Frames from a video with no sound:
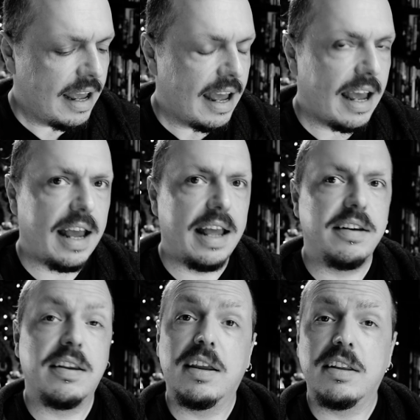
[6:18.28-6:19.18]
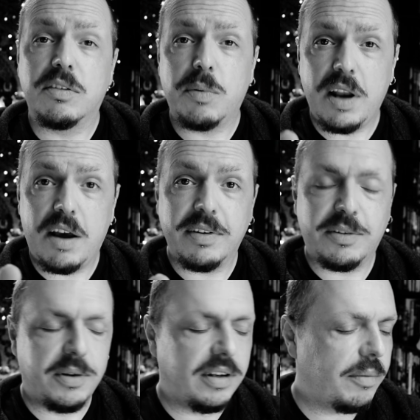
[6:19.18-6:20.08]
And there's one obvious
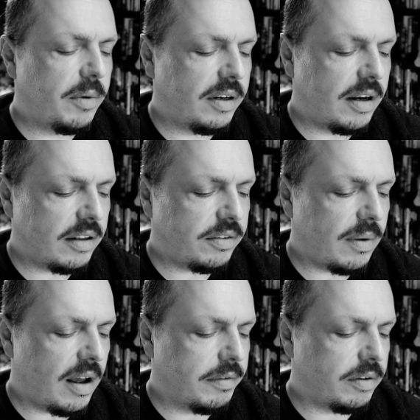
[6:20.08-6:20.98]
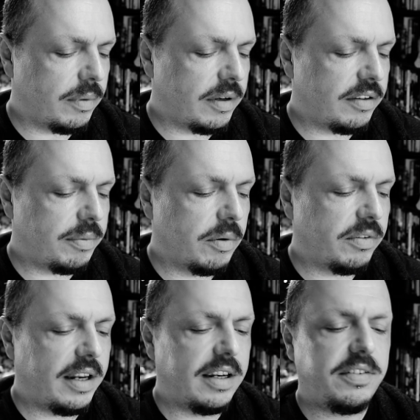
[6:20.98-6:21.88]
one and one not so obvious one, I suppose.
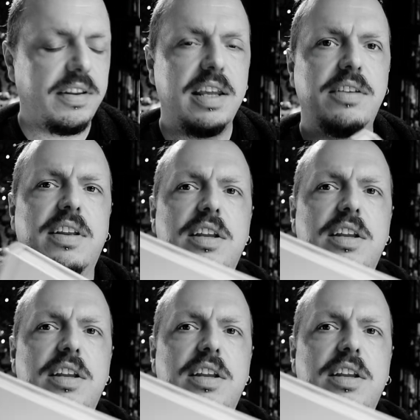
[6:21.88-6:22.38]
And this is